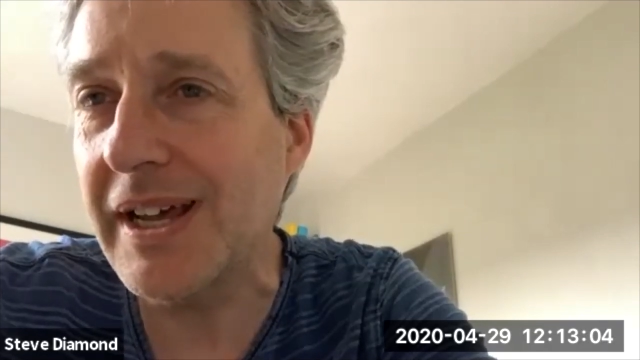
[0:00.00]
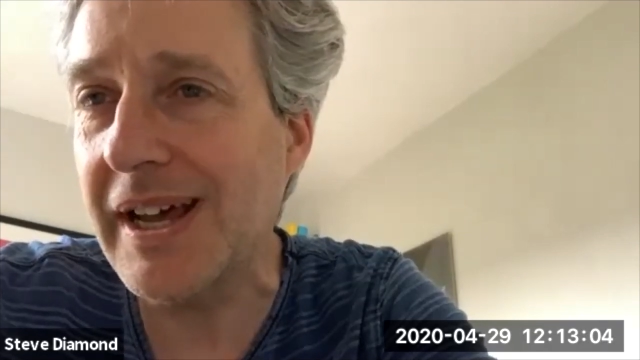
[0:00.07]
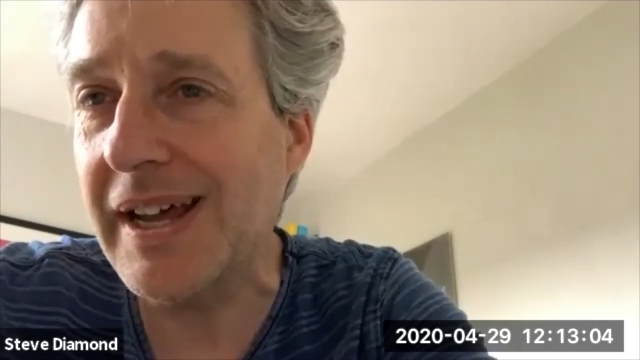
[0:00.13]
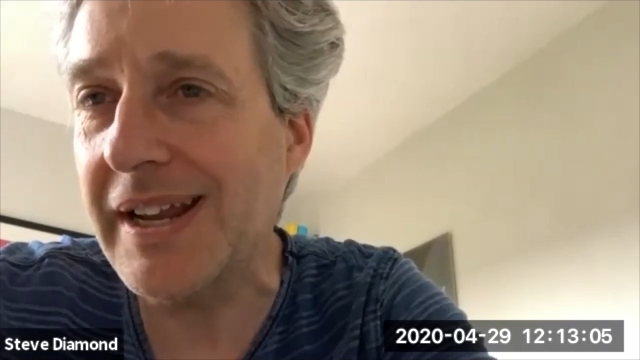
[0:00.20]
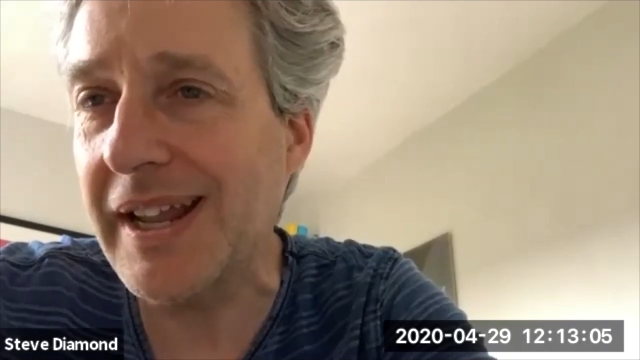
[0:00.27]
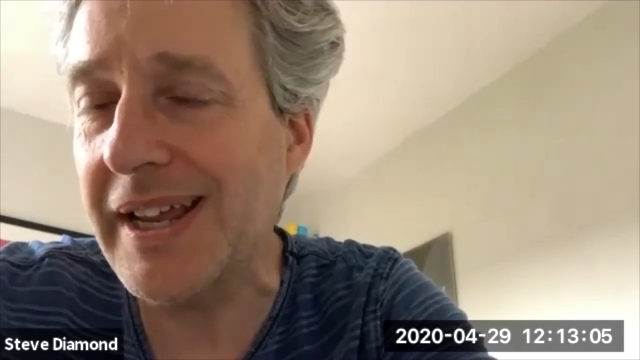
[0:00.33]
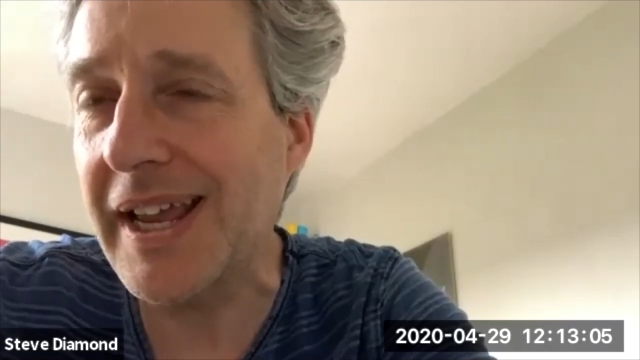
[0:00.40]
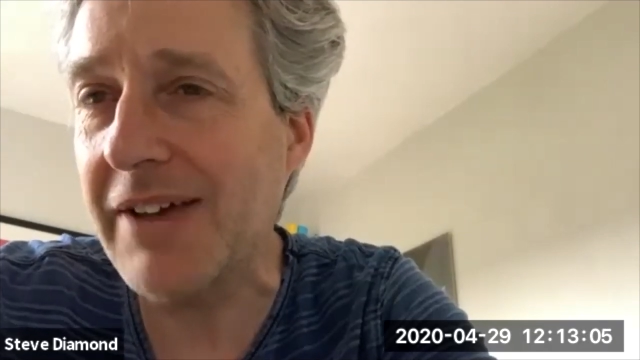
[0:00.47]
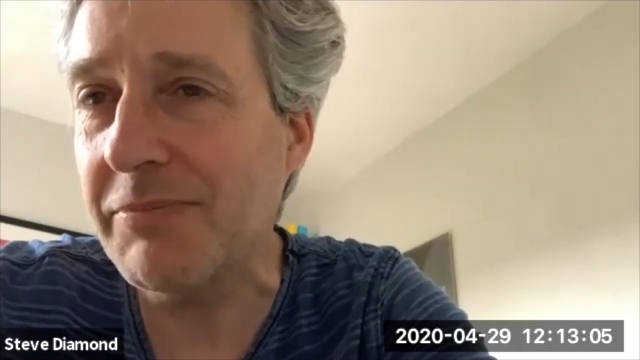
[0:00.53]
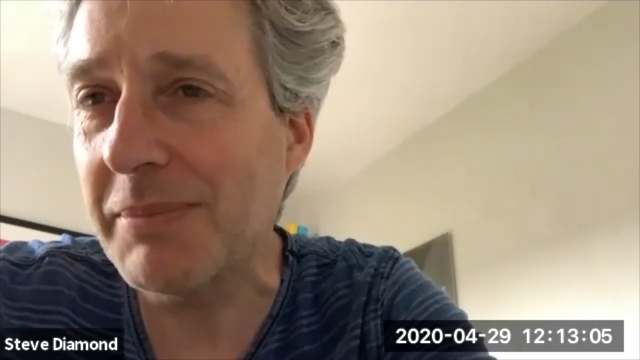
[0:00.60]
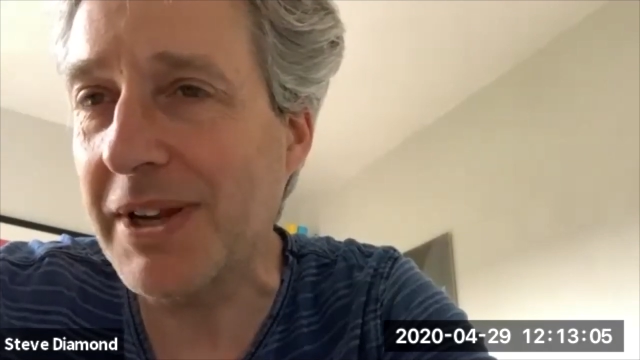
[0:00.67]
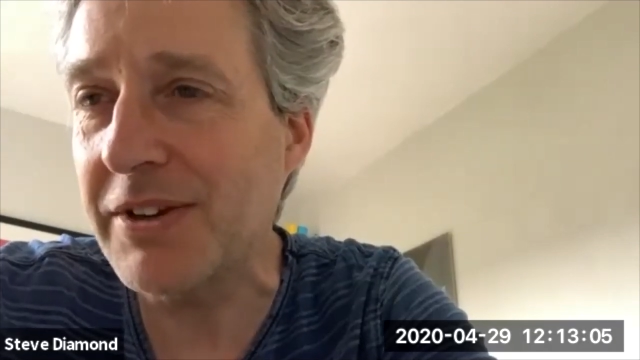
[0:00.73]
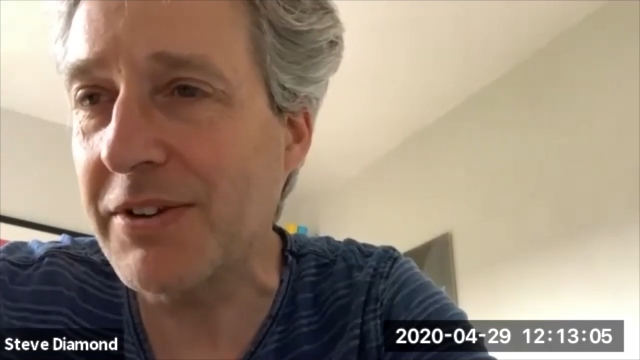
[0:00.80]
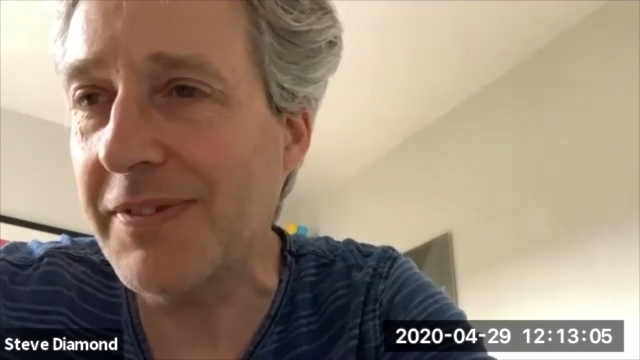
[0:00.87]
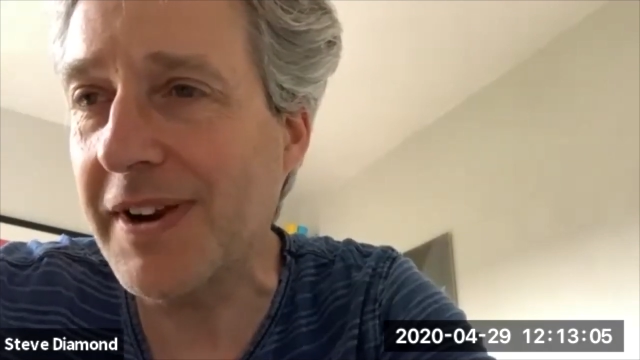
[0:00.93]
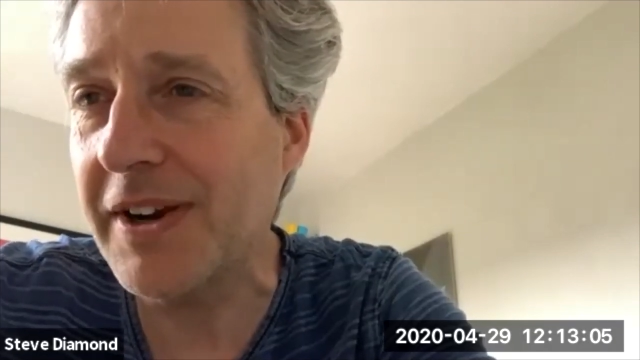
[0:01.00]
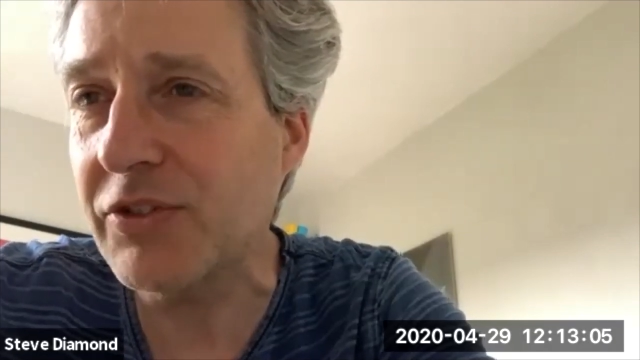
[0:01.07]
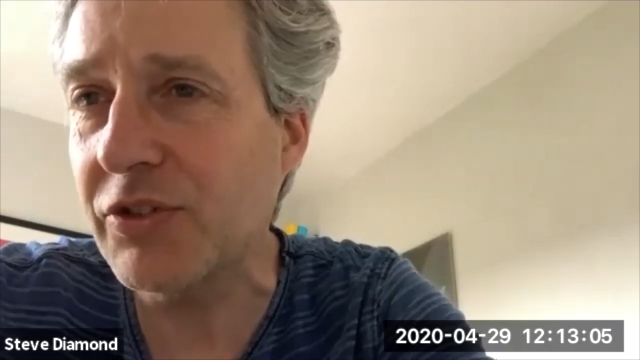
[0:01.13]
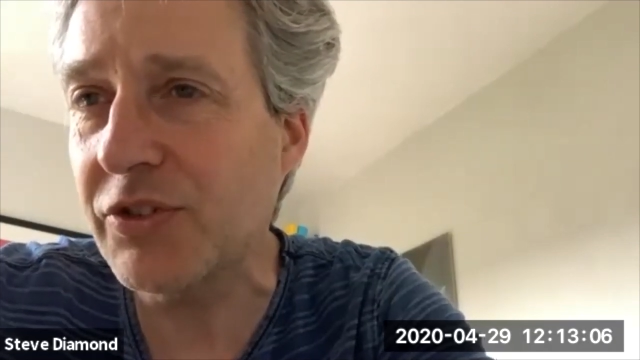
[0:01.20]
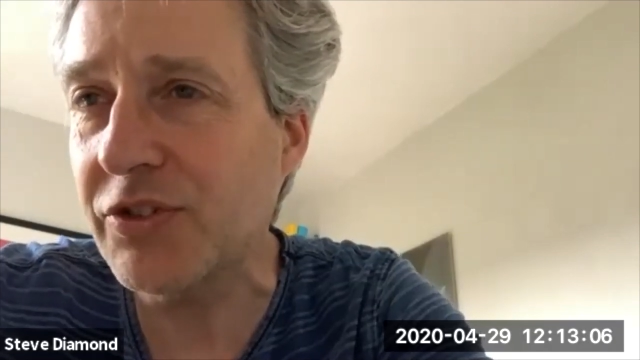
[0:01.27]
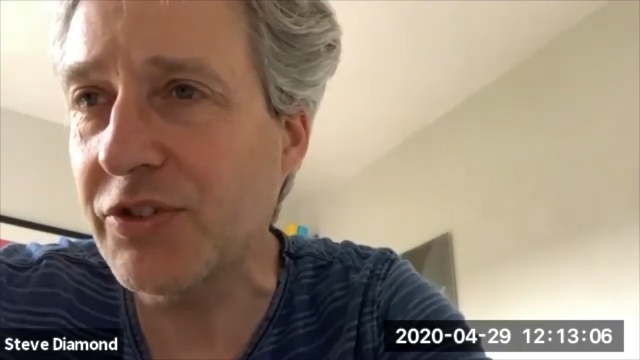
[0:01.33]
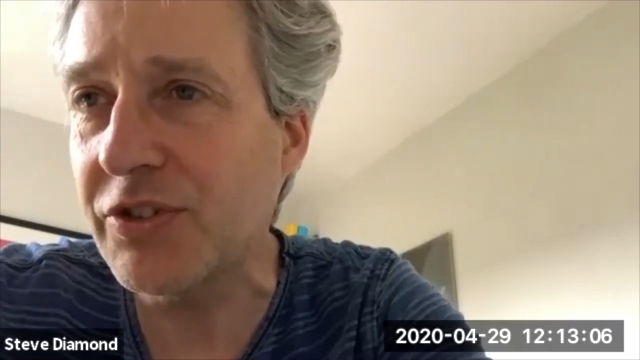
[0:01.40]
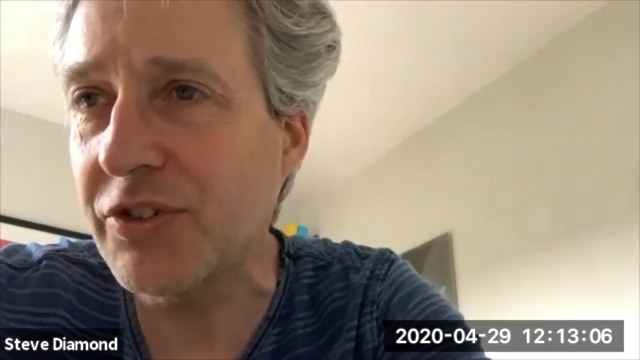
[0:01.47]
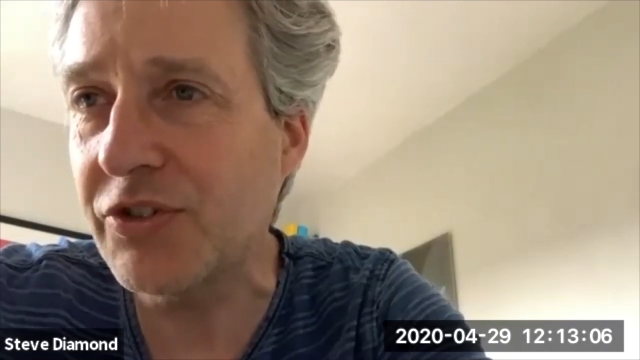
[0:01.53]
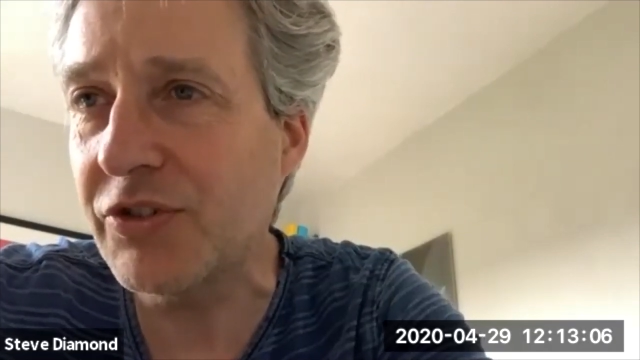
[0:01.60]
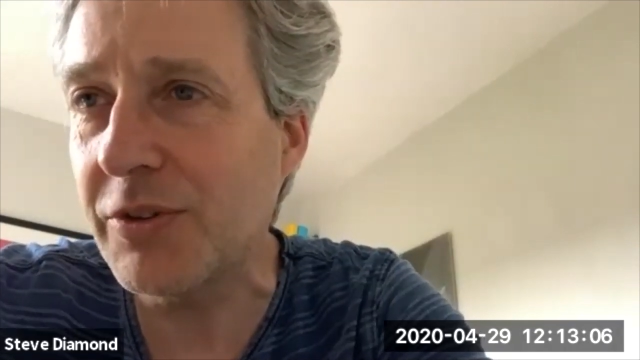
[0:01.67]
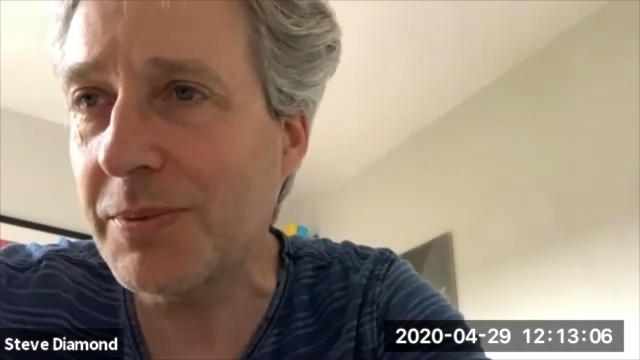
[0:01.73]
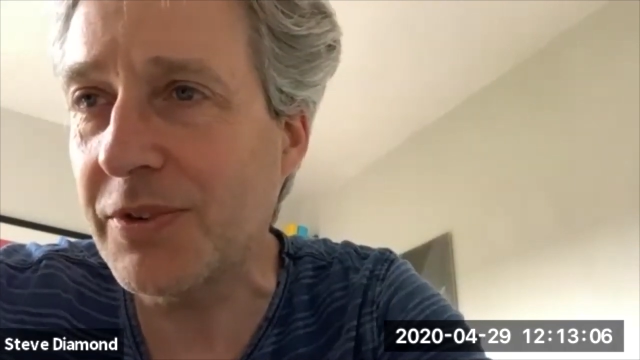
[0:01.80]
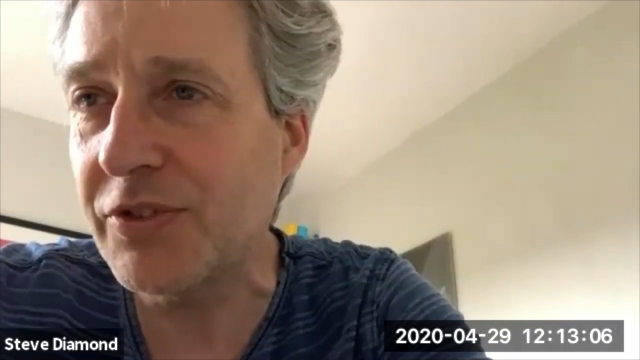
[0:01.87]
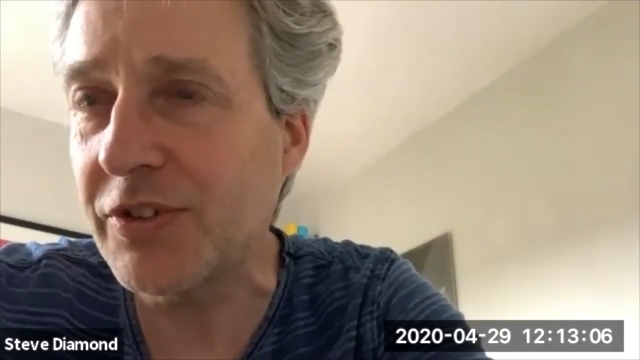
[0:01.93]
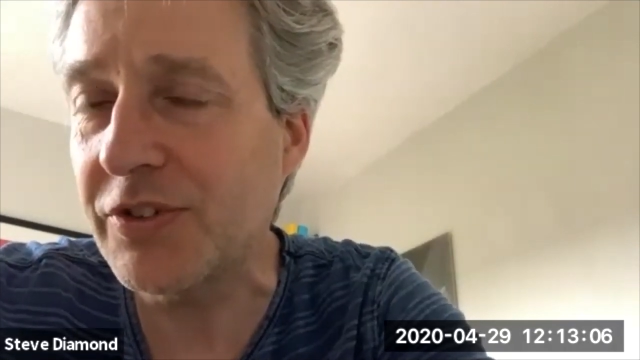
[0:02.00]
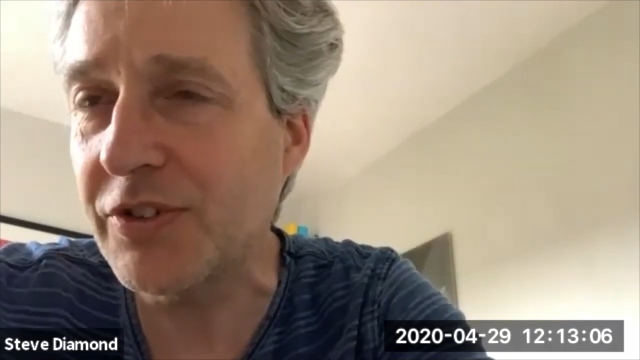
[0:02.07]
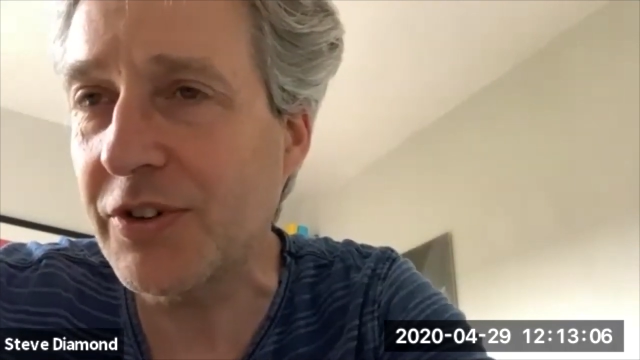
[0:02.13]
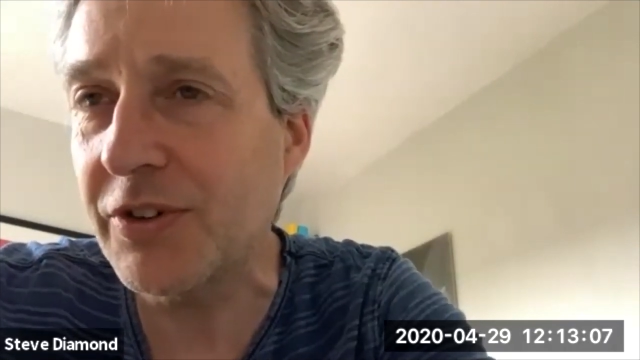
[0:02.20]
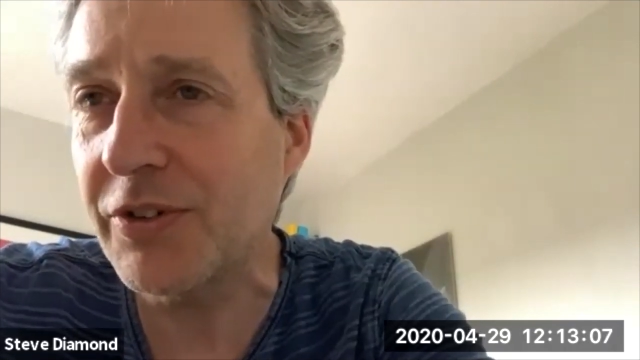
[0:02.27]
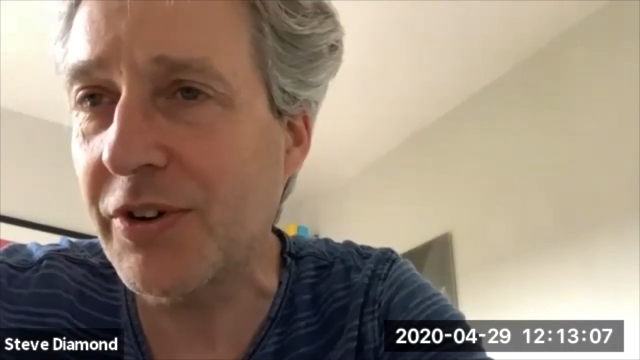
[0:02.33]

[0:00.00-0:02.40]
and they have manufacturers and distributors that are